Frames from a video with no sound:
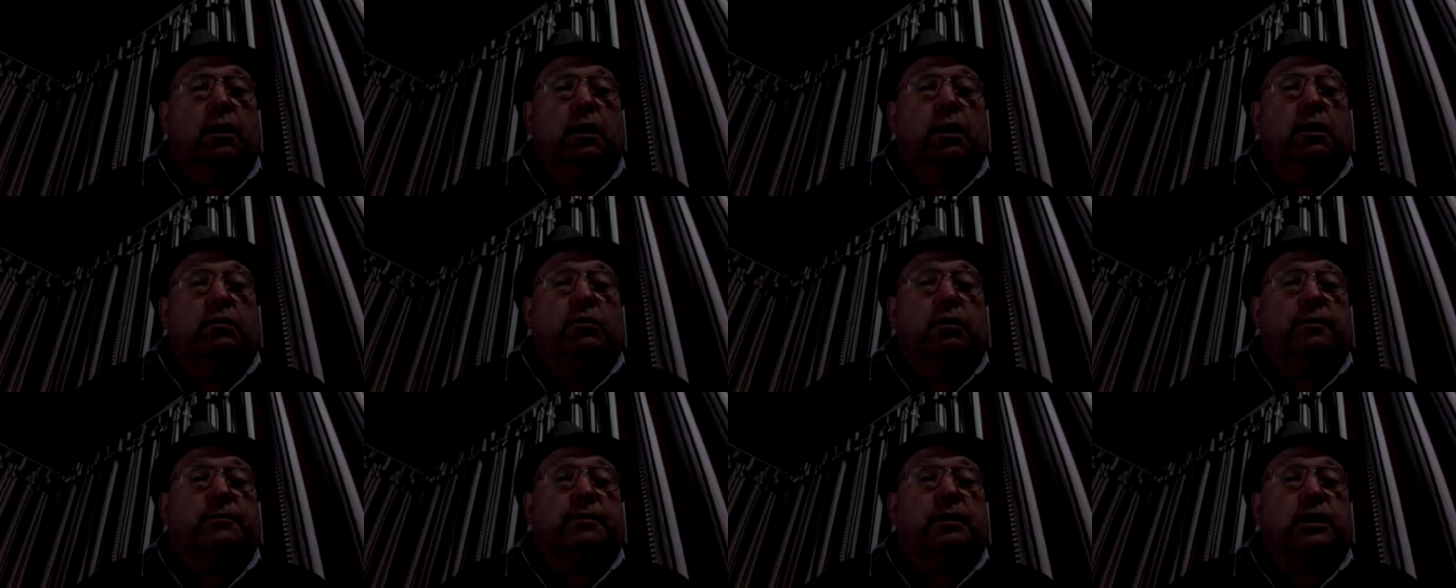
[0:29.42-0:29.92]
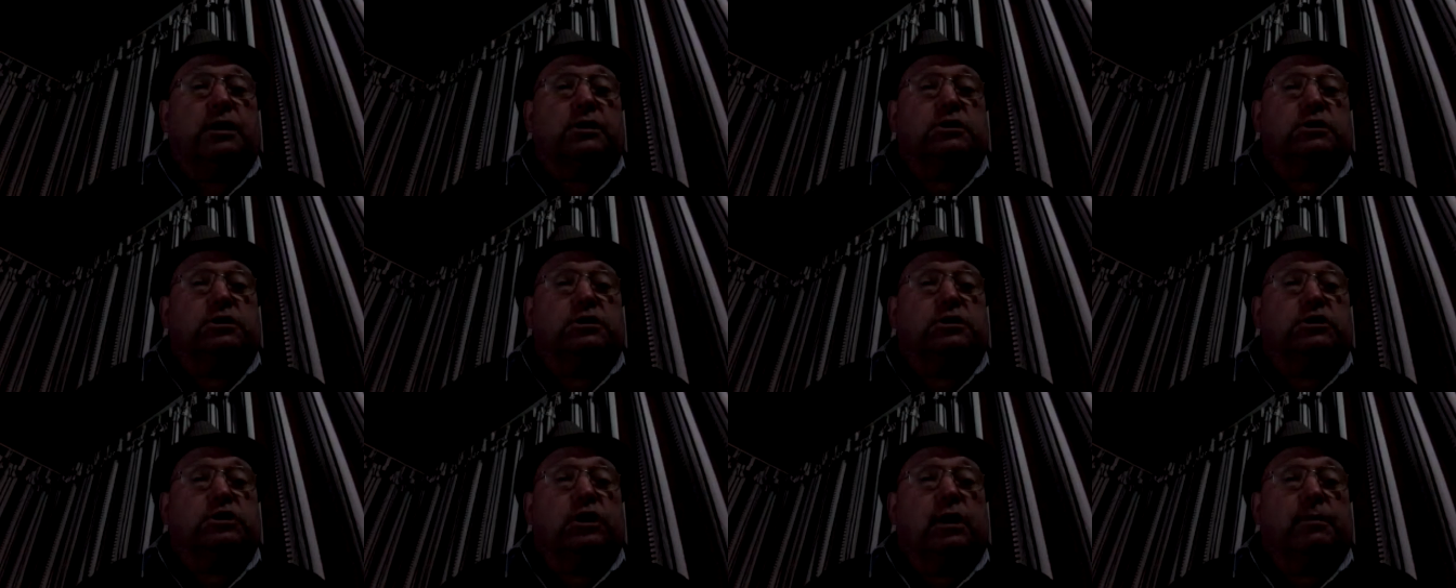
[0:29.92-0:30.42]
In
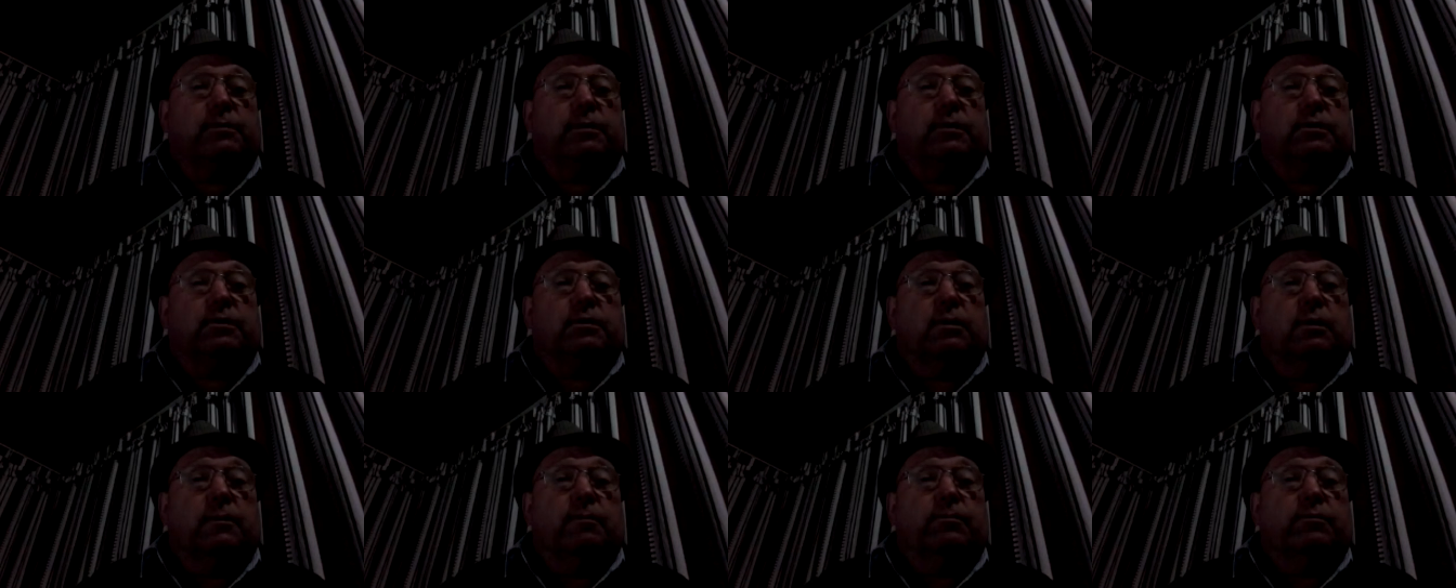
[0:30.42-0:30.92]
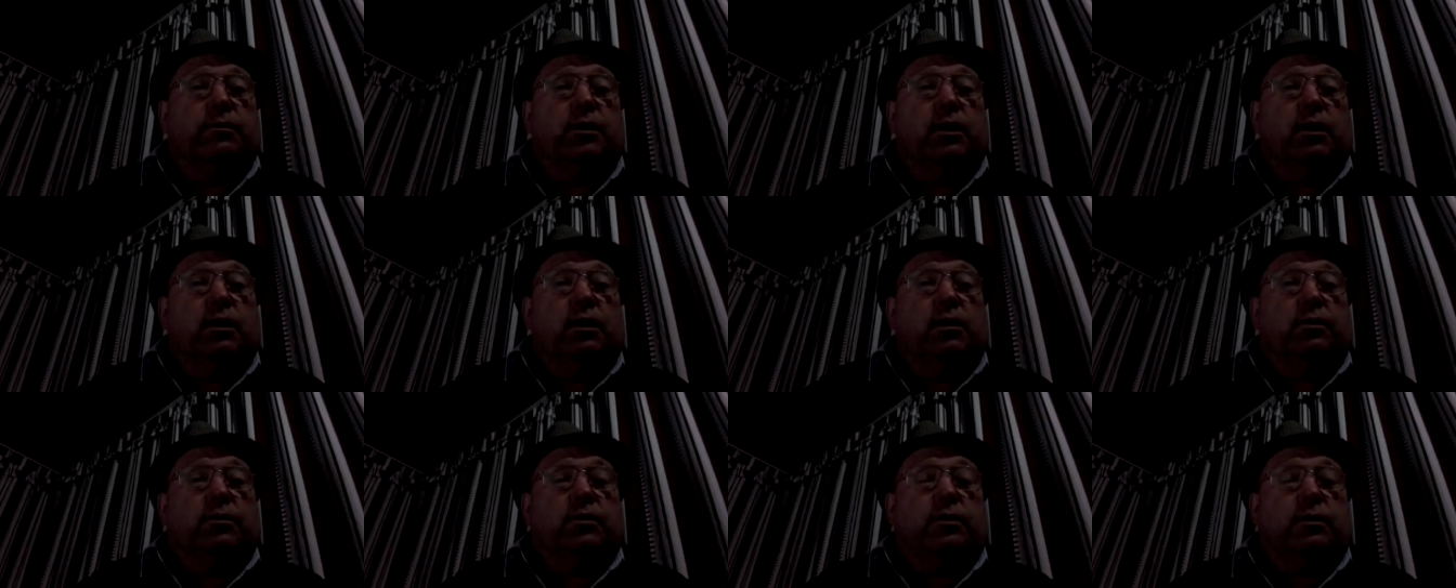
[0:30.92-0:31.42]
Revelation chapter
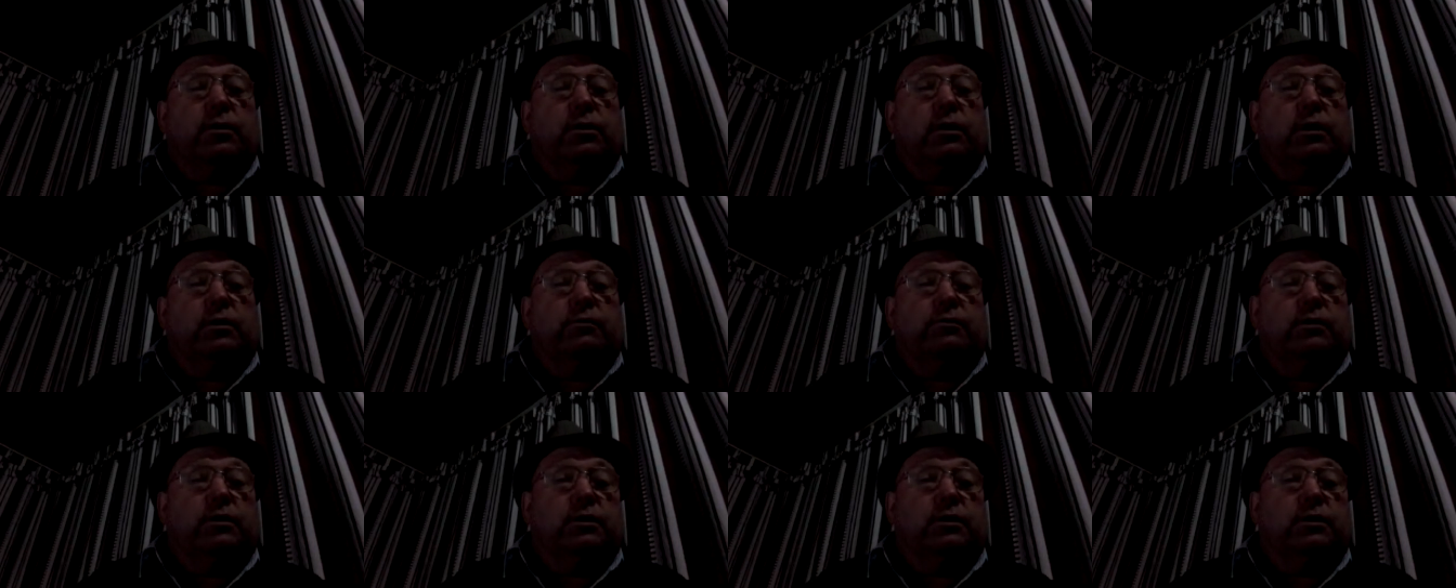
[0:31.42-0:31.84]
13,